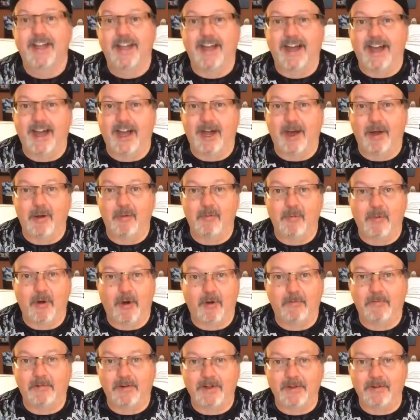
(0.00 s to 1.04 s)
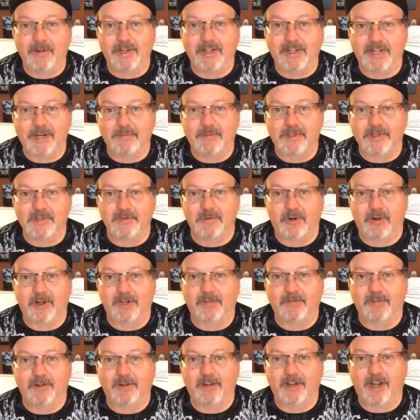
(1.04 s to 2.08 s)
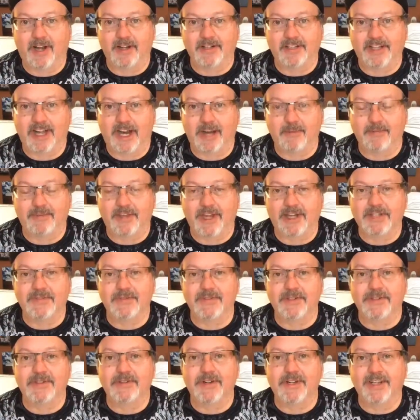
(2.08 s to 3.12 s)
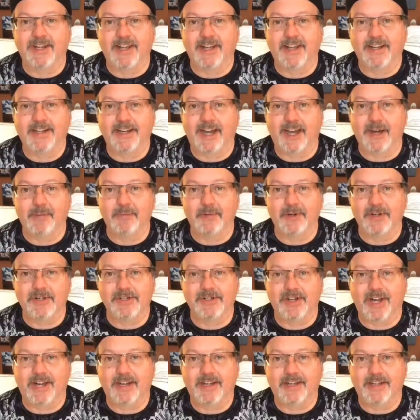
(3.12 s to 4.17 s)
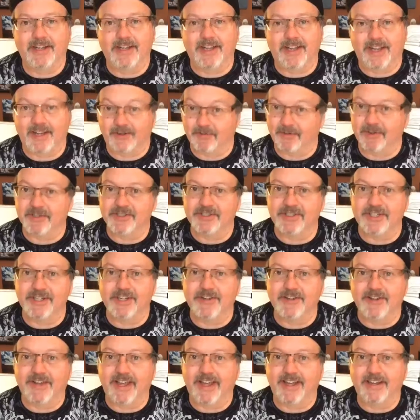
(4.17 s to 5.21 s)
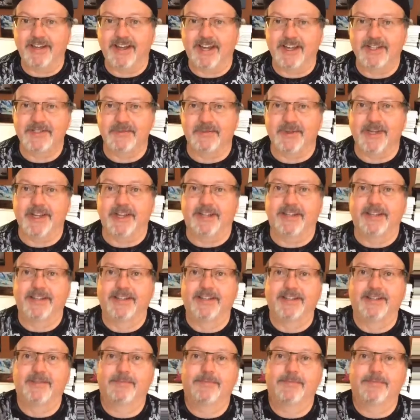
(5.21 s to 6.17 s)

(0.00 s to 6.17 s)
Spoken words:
Hopefully we can keep this rolling for a long time. Thanks for tuning in. I appreciate it, and we'll see you again next week.